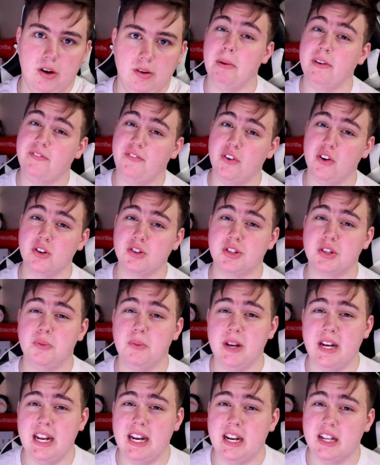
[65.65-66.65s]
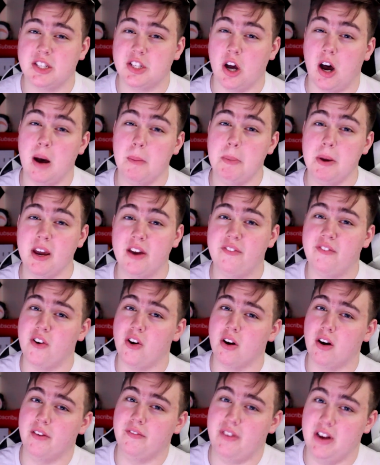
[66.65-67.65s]
But first, we need a topic for
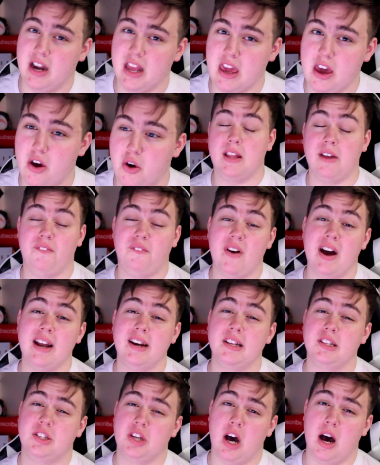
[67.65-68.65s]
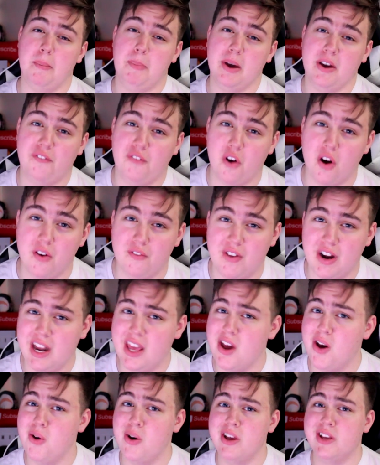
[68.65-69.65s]
our video. To find a topic for our
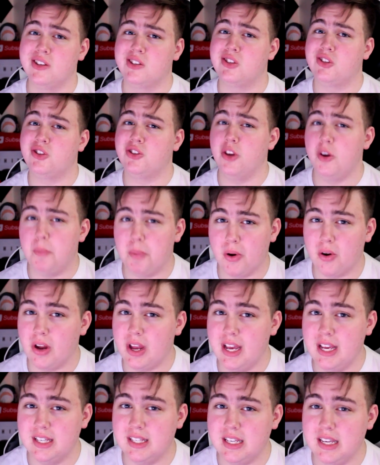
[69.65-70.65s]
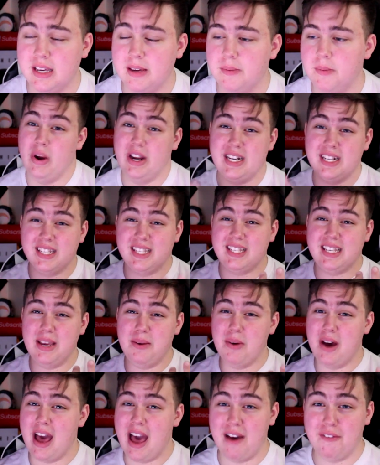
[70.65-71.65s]
video is super easy. We just see
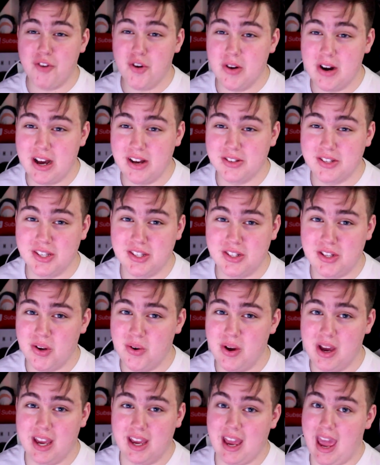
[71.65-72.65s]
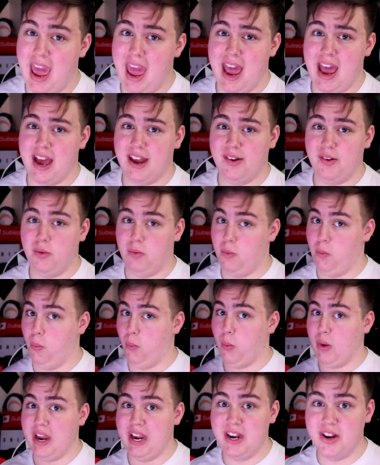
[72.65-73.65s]
what everyone else is doing and
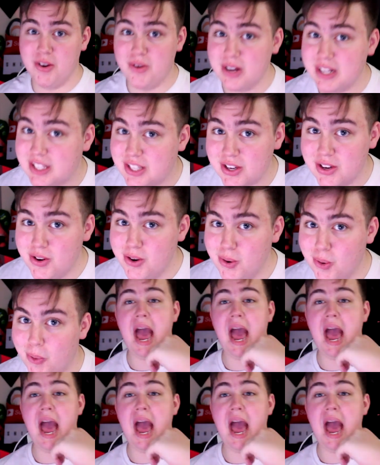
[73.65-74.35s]
we do it too.